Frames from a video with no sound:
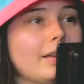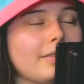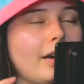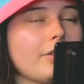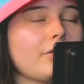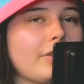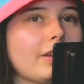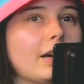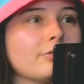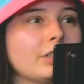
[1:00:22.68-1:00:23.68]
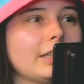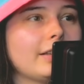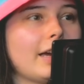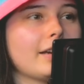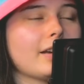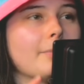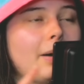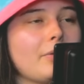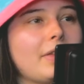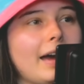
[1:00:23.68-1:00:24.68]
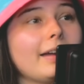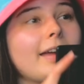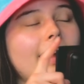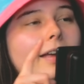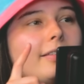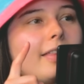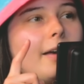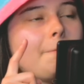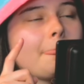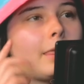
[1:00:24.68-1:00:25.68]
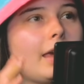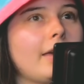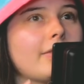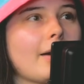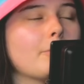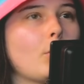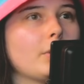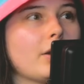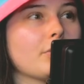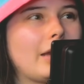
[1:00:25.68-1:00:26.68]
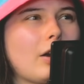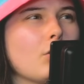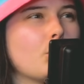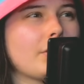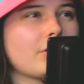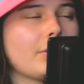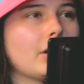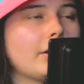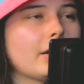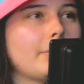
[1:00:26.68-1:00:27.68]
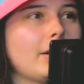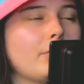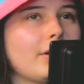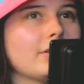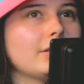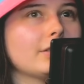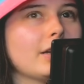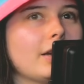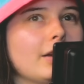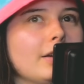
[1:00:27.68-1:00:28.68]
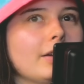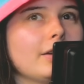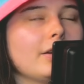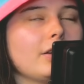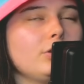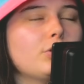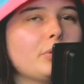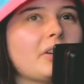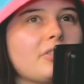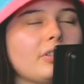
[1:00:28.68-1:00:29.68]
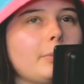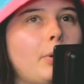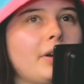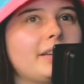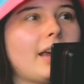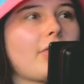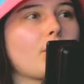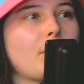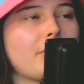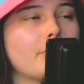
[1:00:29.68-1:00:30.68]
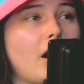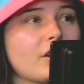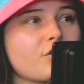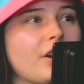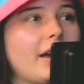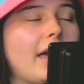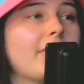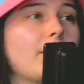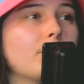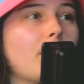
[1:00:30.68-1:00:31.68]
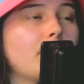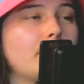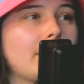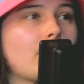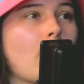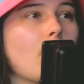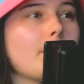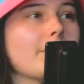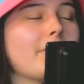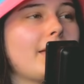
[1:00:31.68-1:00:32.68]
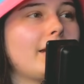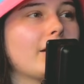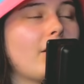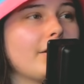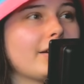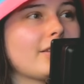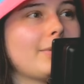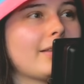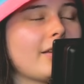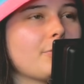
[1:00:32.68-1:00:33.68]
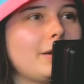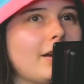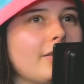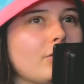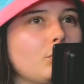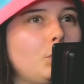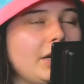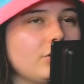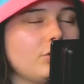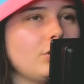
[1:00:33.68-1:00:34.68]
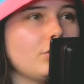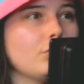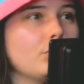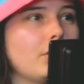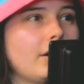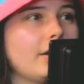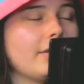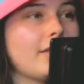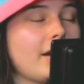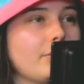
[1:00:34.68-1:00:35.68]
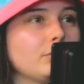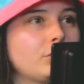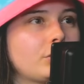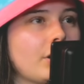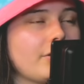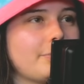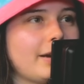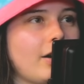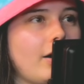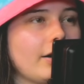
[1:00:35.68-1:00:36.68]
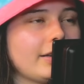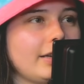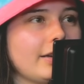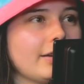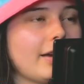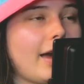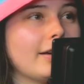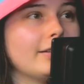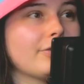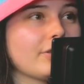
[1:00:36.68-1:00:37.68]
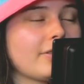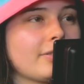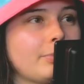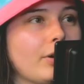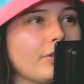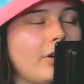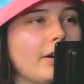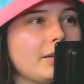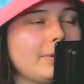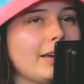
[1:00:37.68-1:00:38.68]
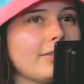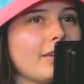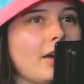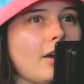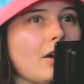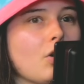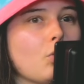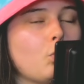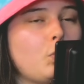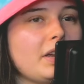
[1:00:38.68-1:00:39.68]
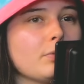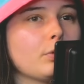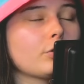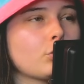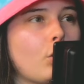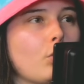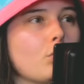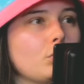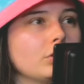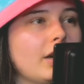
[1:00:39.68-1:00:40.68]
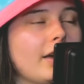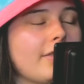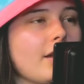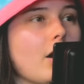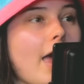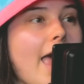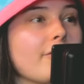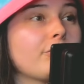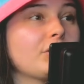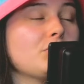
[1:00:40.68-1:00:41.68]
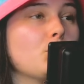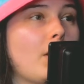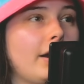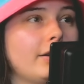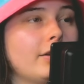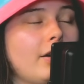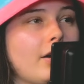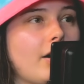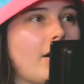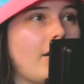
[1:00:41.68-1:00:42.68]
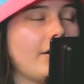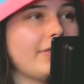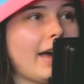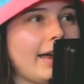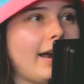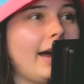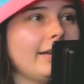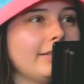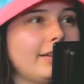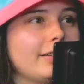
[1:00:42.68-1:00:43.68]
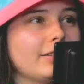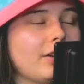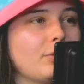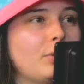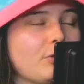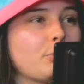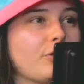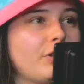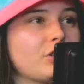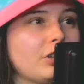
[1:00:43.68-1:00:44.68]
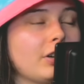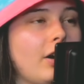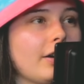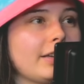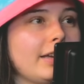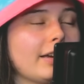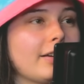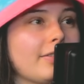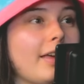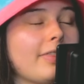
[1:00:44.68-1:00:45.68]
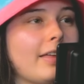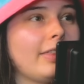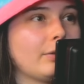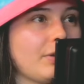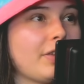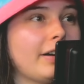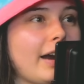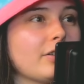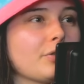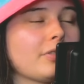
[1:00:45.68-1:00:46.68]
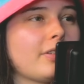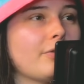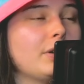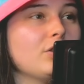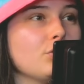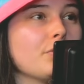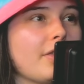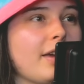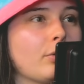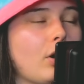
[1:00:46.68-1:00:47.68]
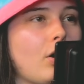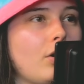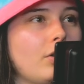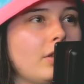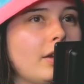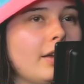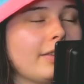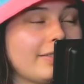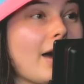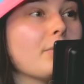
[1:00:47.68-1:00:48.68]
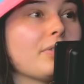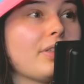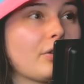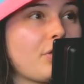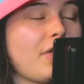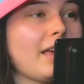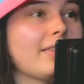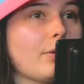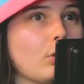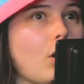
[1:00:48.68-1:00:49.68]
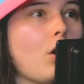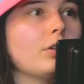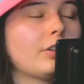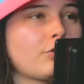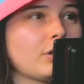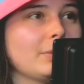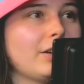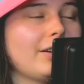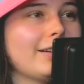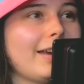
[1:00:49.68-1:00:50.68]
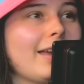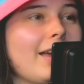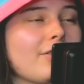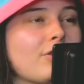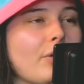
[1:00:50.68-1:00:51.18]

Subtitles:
The other thing that I really liked about that is that in that moment, it was like, oh, what's going on here? But it wasn't, you don't necessarily put it together with Mantra and then with Kobe, but then in context, it makes sense because we knew that it could have been Haki and a different part of Haki because we were told that everyone on that island was proficient in Haki because that like with their arrows and stuff, we knew that they were all like that was their thing. They were all extremely good at it. So